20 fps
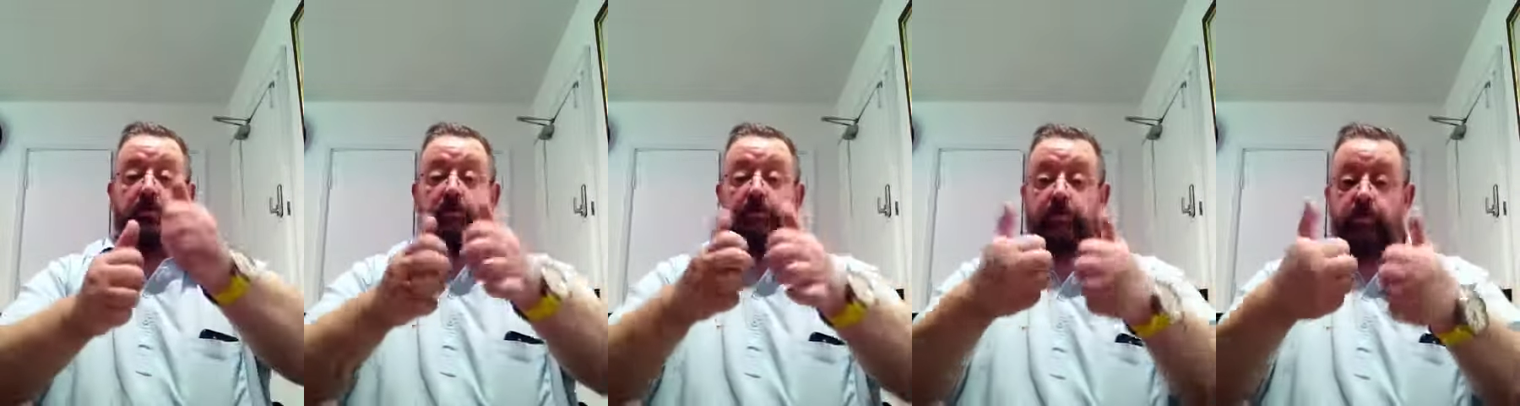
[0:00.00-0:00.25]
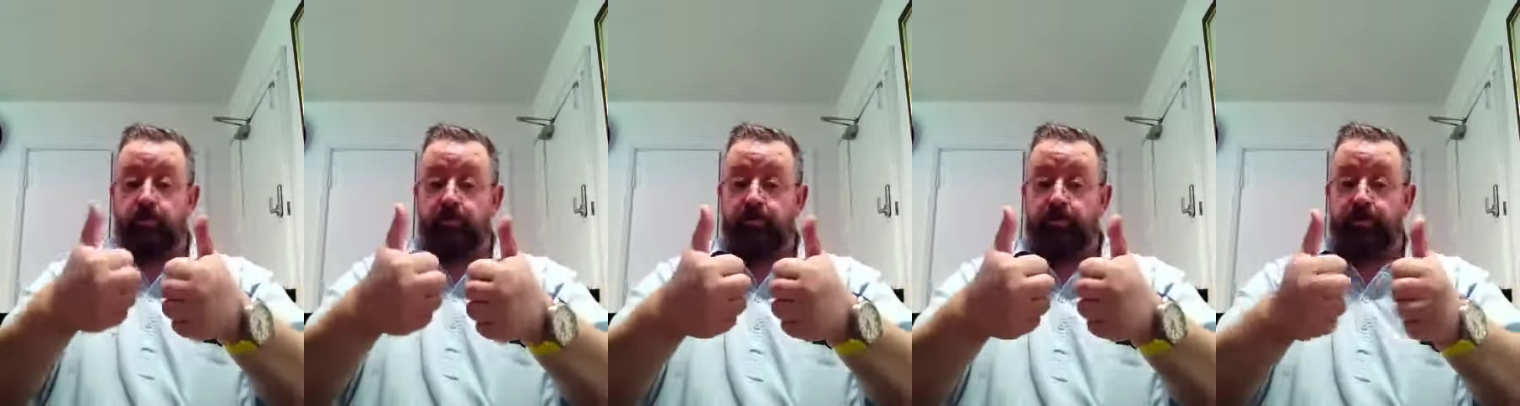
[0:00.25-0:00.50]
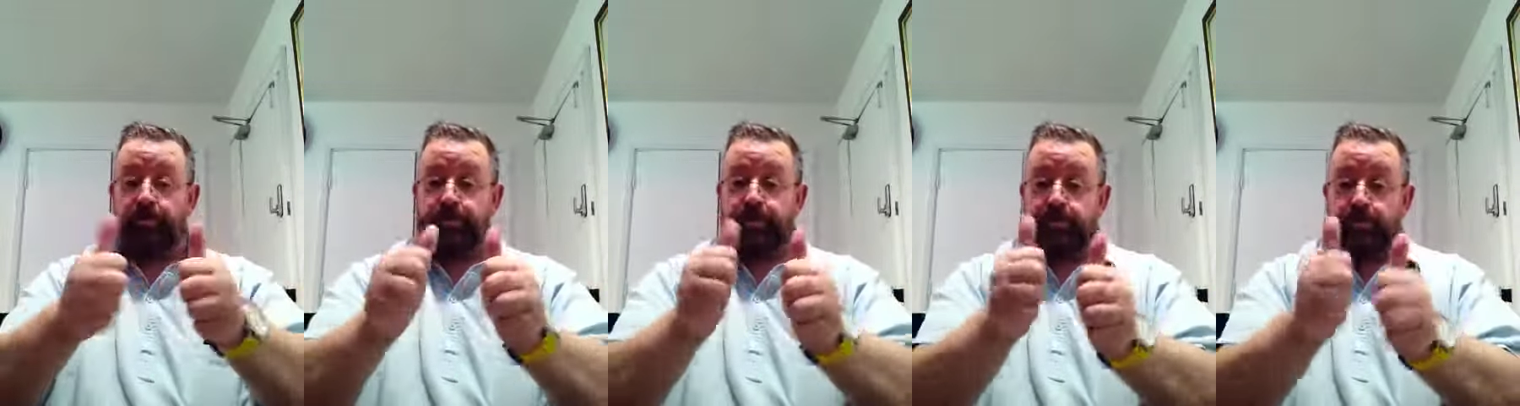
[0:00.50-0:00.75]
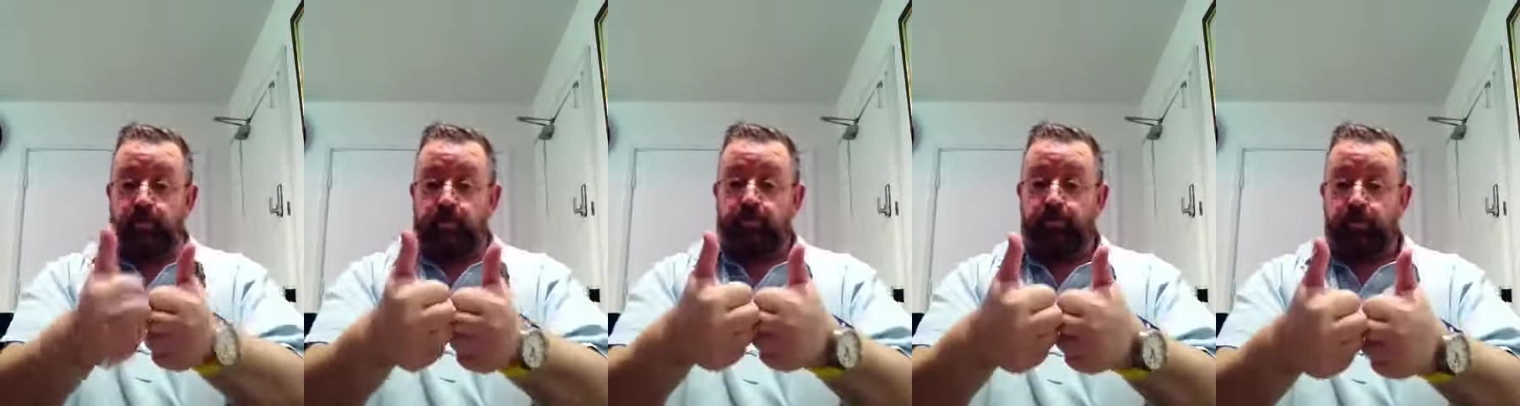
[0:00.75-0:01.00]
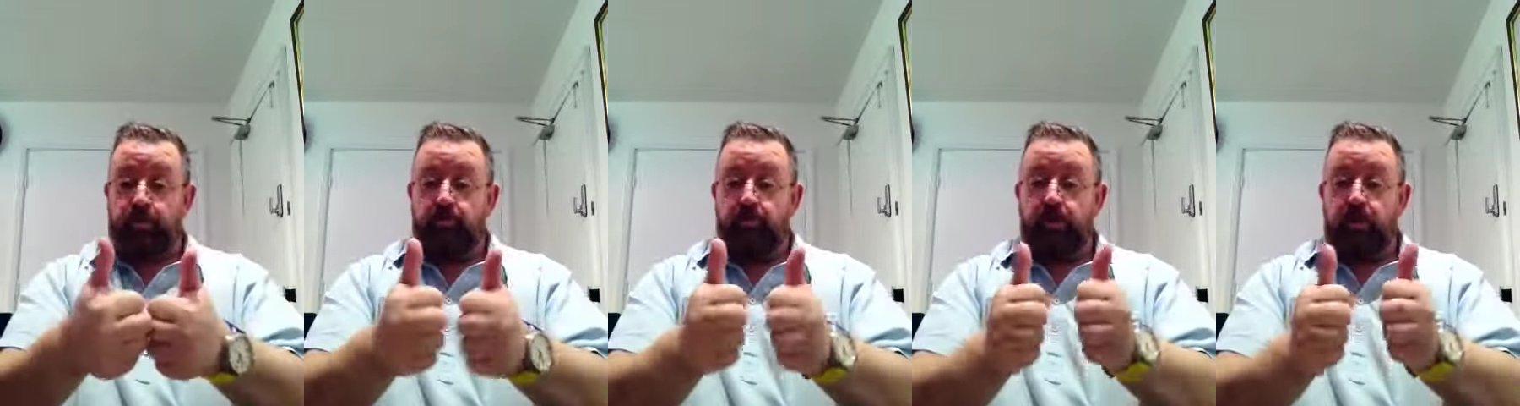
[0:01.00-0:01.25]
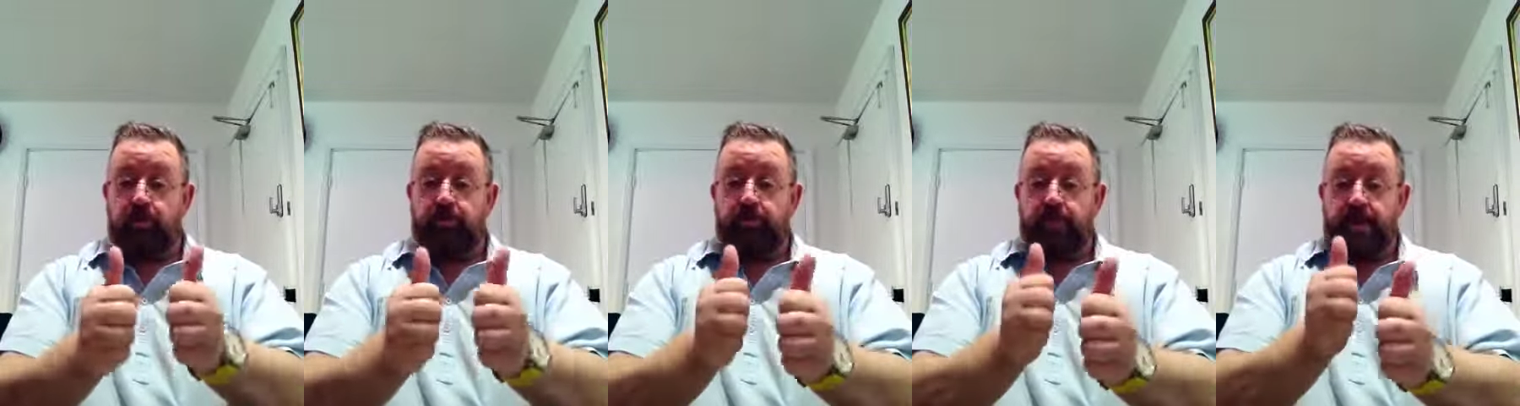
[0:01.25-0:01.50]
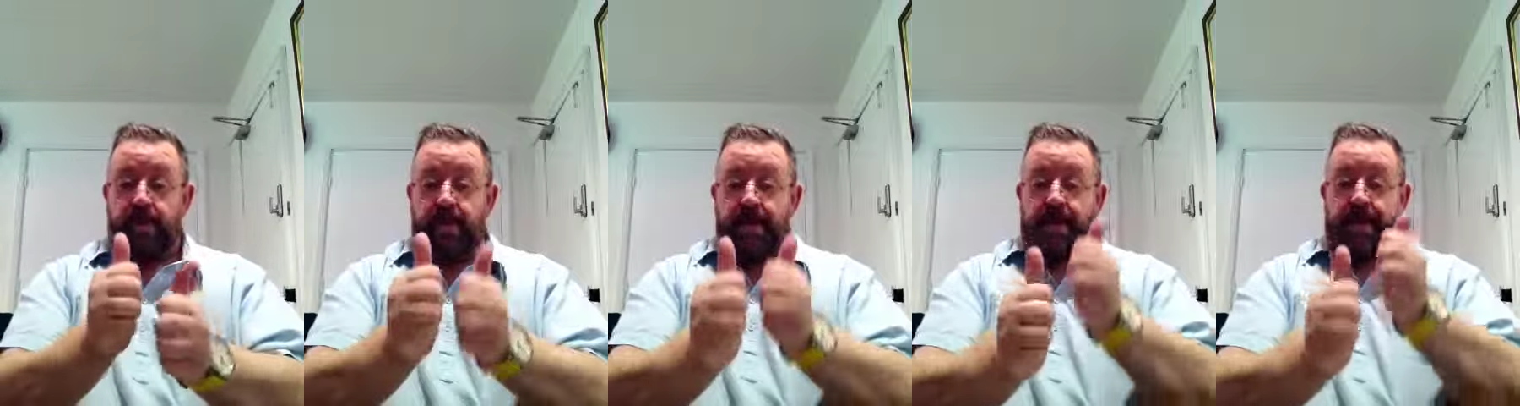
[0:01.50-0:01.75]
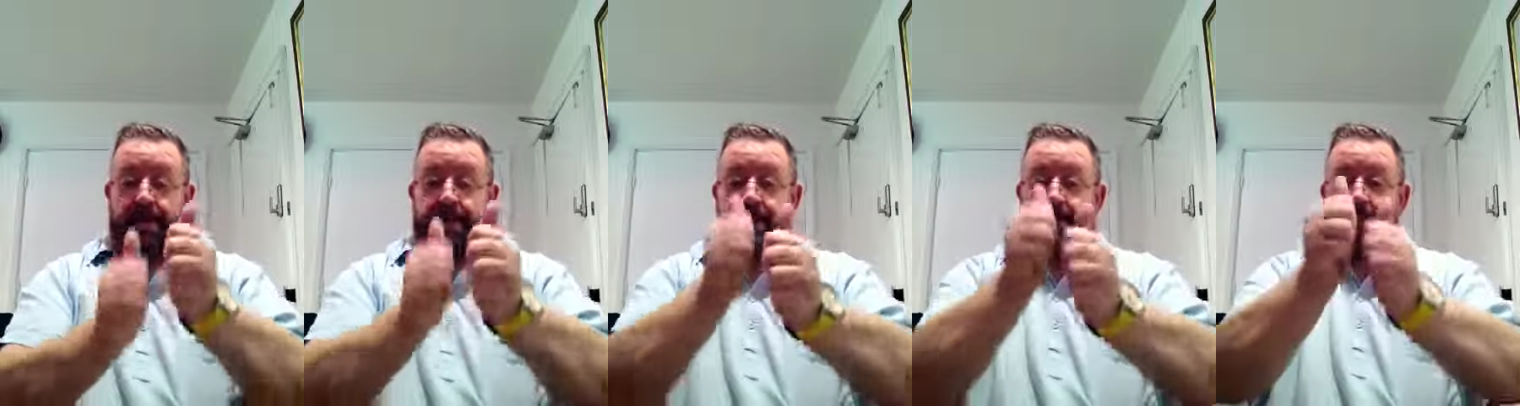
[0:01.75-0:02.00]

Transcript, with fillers: two, two thumbs up, and